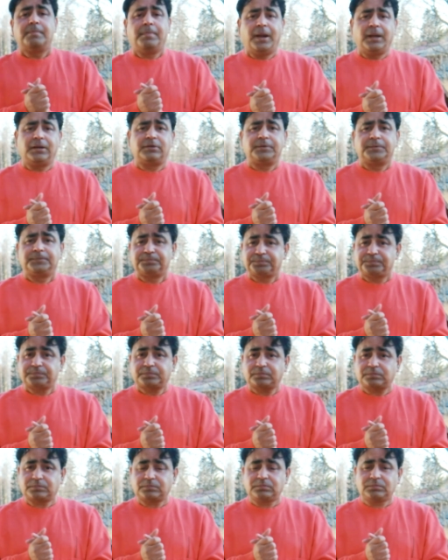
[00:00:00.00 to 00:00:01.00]
But
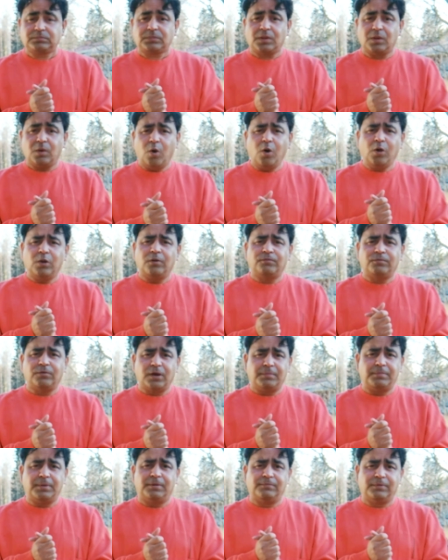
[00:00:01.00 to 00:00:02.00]
all of
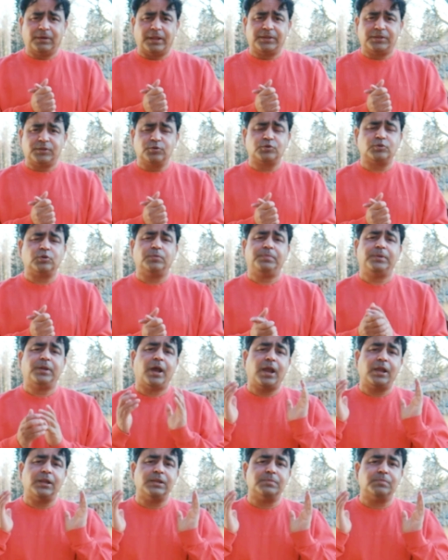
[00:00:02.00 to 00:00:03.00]
above, like you should be
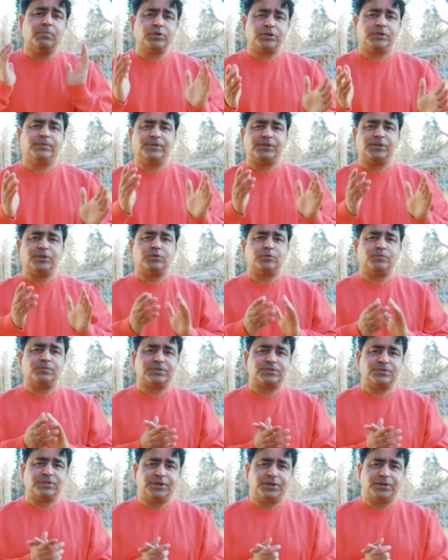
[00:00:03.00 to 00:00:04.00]
highly motivated
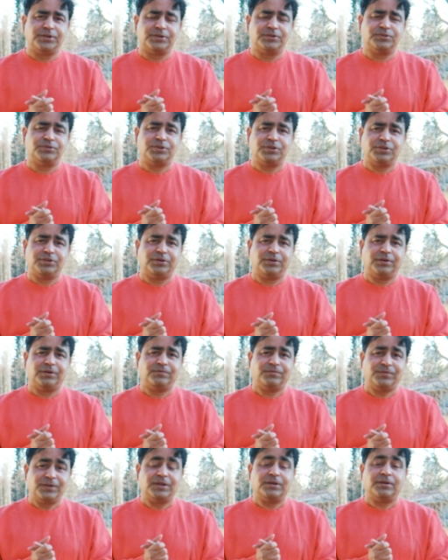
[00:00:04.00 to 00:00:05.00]
towards the data
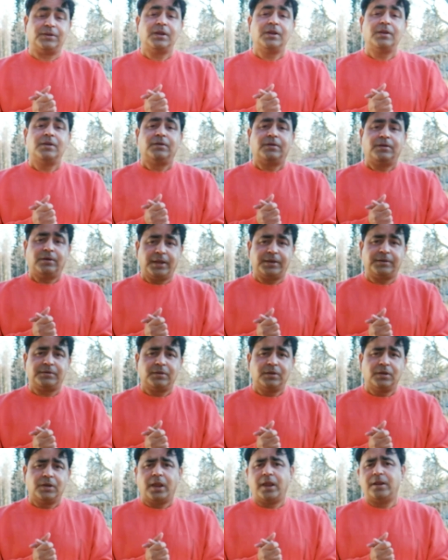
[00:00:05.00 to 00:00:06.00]
engineering field, right?
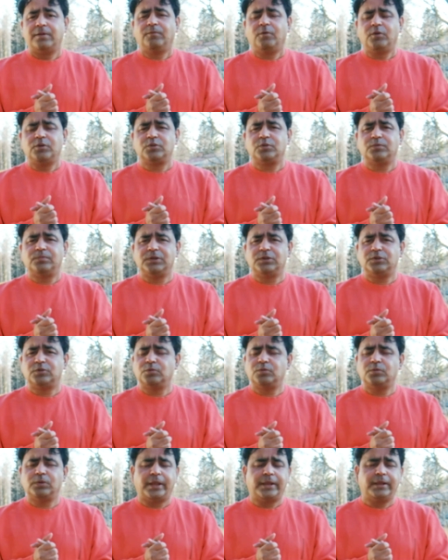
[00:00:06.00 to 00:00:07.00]
And what you will
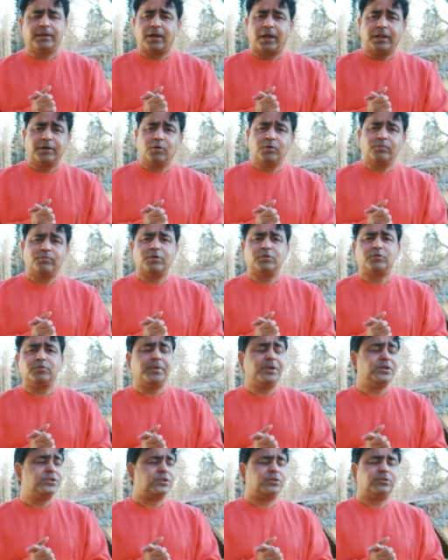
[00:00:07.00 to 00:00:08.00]
do, like, I don't want
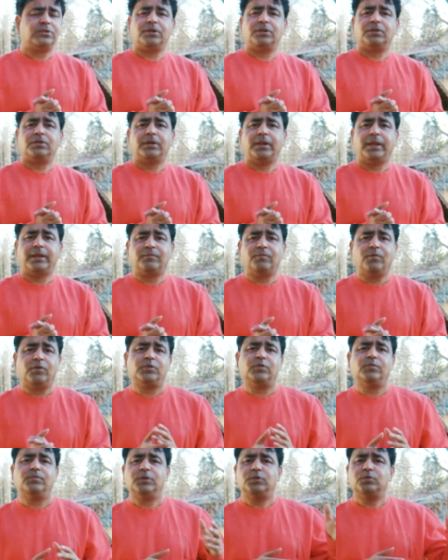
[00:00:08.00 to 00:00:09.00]
to mention that, like,
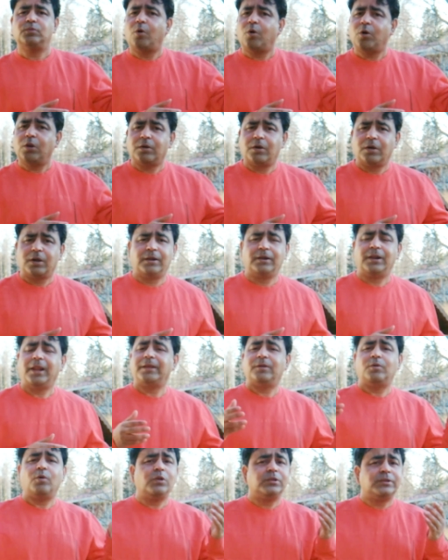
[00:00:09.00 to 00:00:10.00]
what you will do,
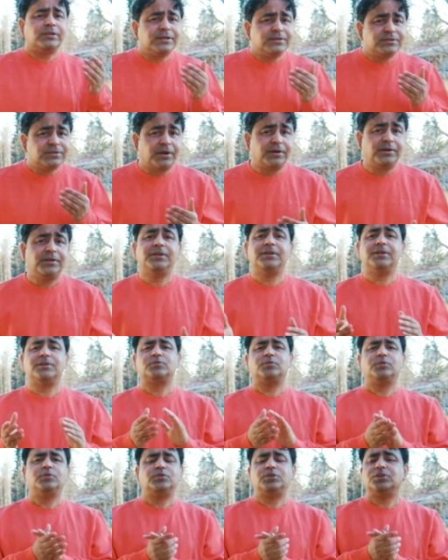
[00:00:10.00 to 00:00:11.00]
all things are here,
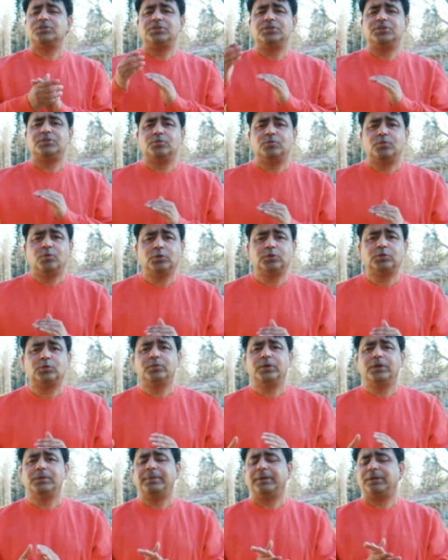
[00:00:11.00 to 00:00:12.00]
so you just need to go
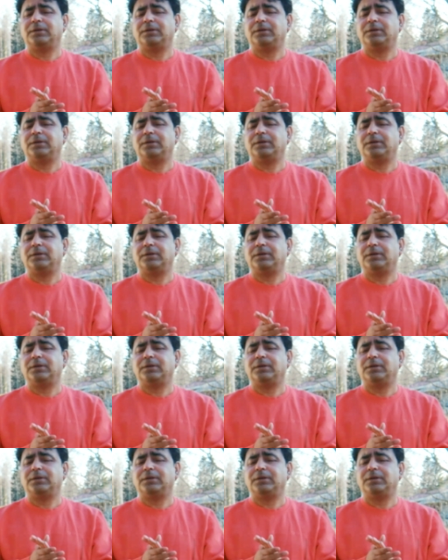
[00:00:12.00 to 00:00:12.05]
through it.